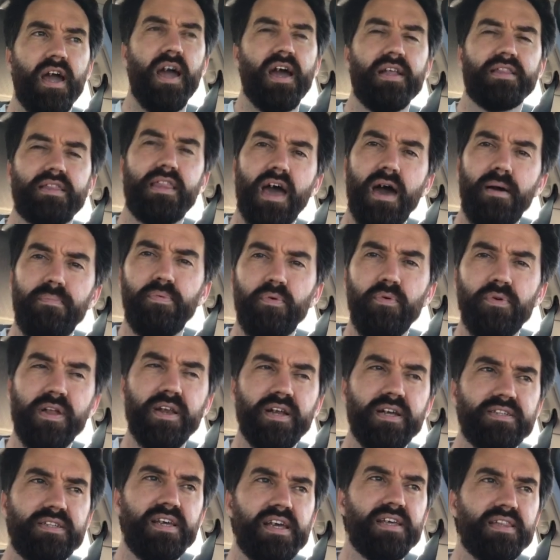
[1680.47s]
At that point,
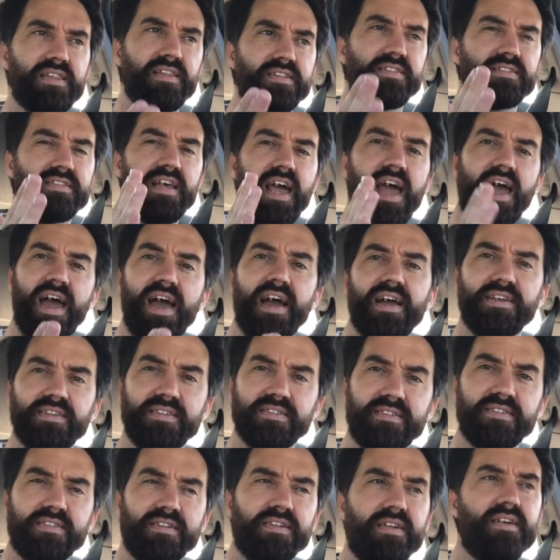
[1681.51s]
I take the
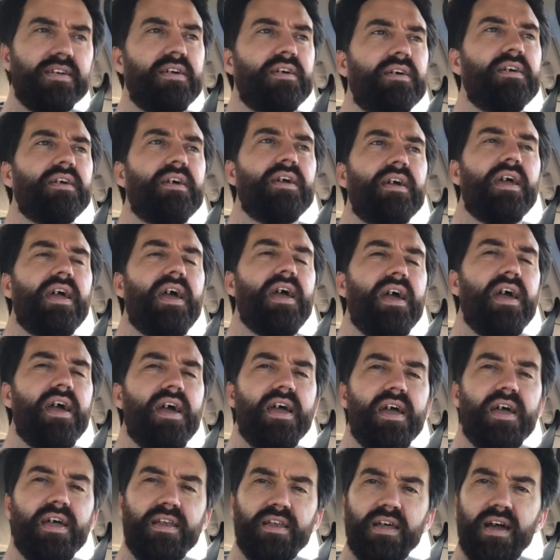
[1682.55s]
text
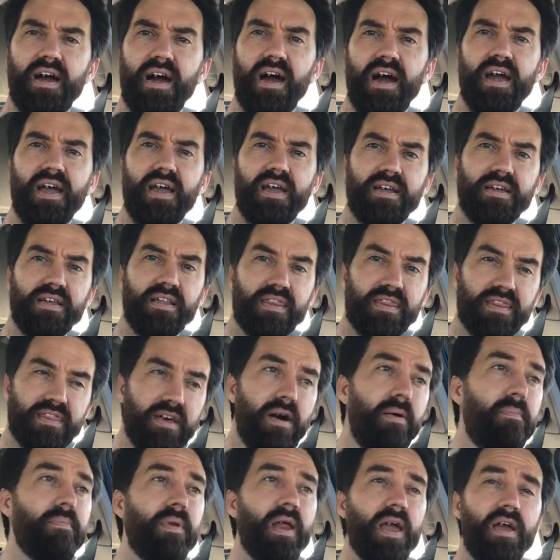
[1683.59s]
and I
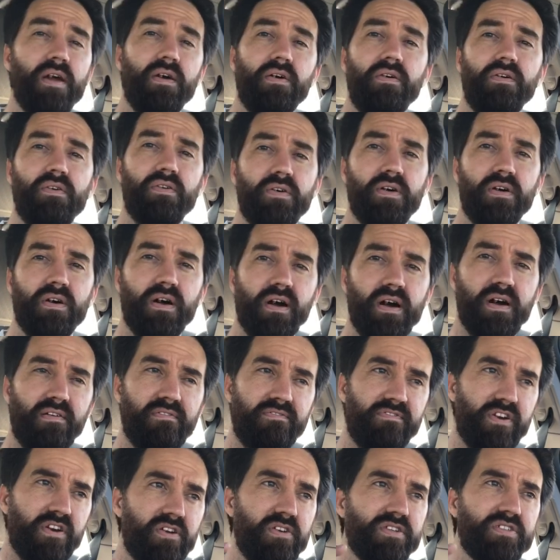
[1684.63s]
thumbnail a
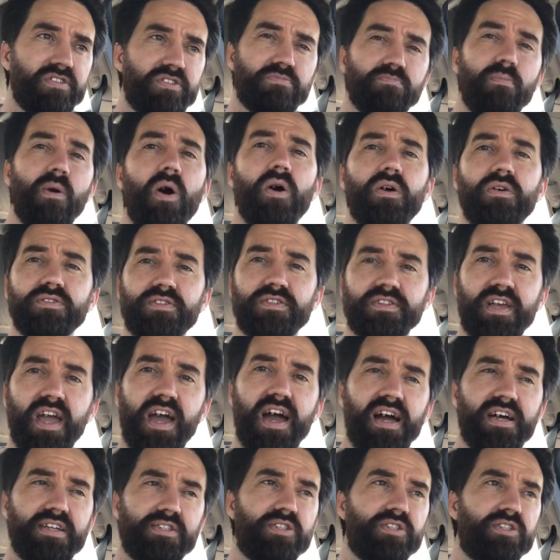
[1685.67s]
very small
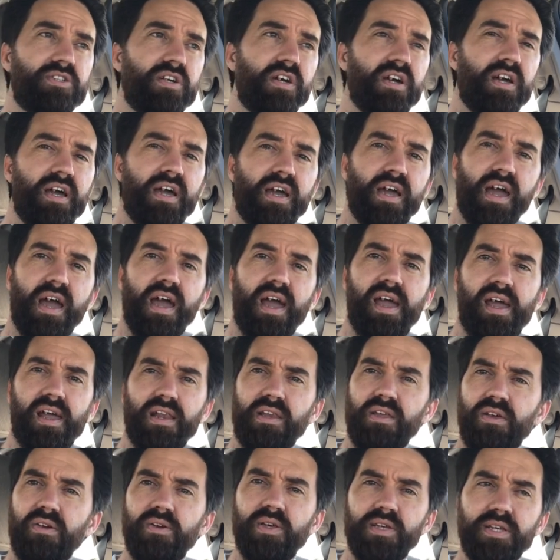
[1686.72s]
sketch,
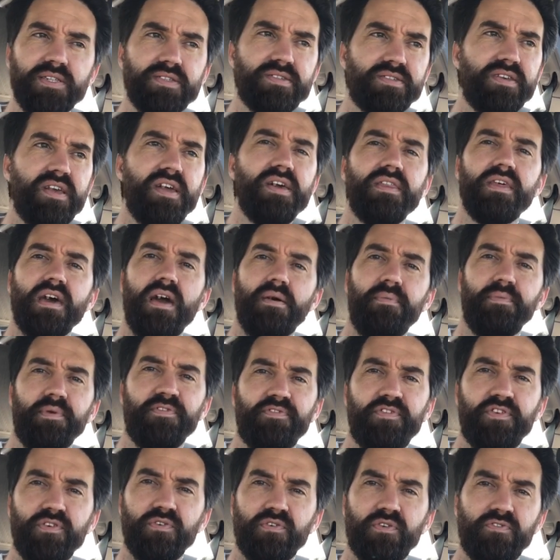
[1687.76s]
and you can see them
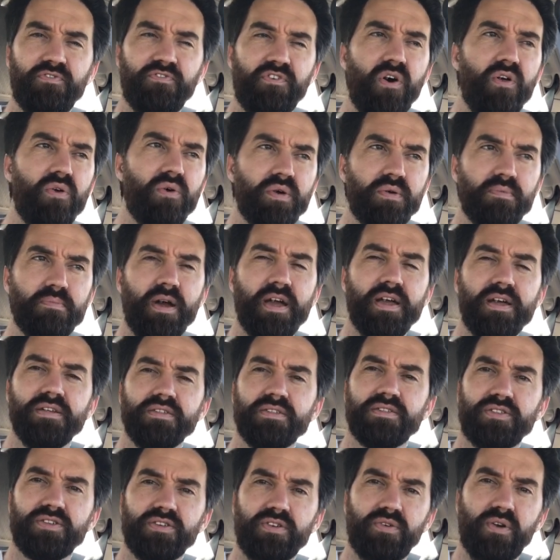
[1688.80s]
if you're following my
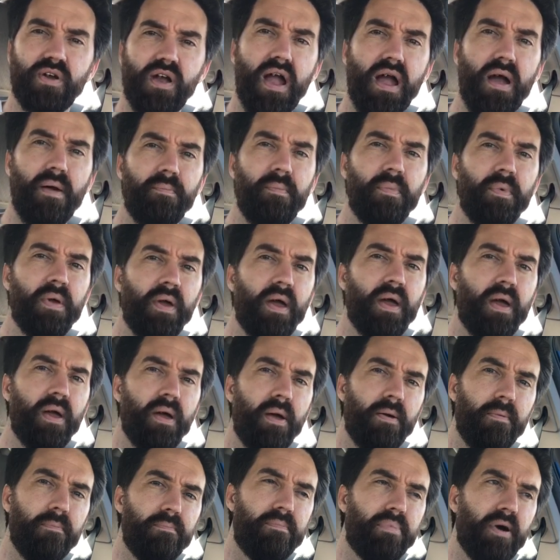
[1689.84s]
Instagram,
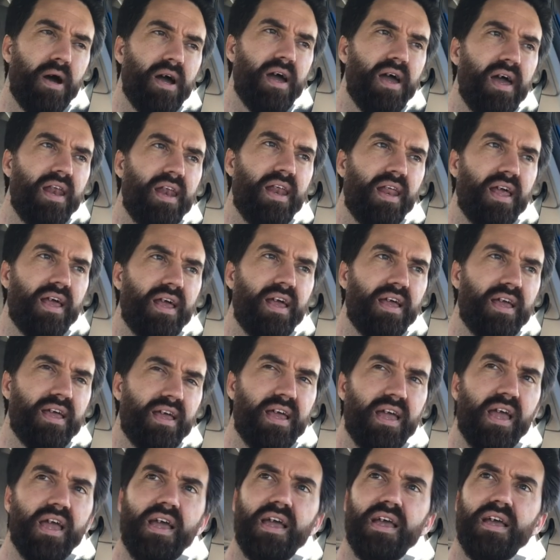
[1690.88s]
but
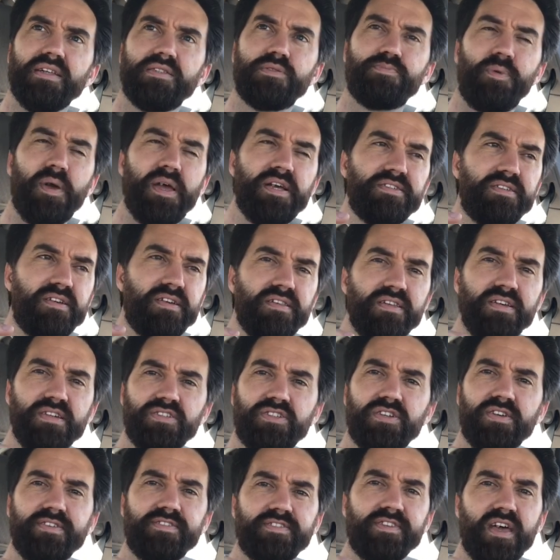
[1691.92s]
it's basically
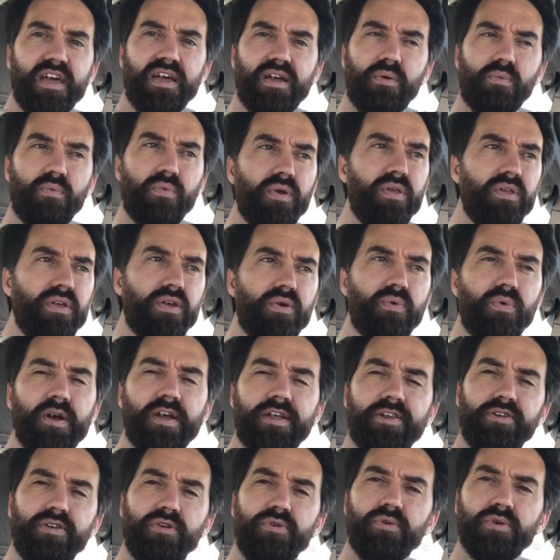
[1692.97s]
just like a really quick
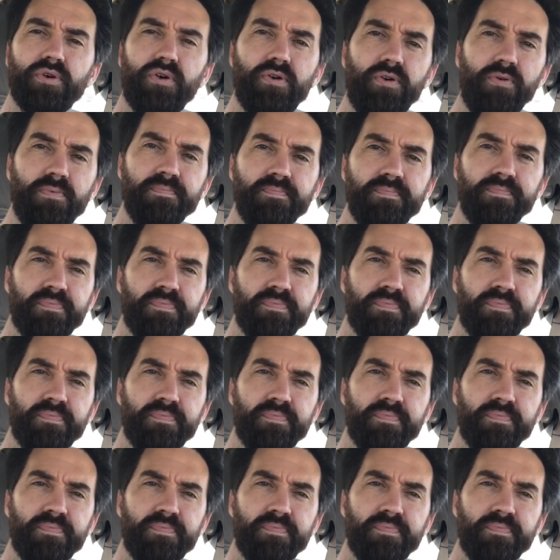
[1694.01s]
noodle,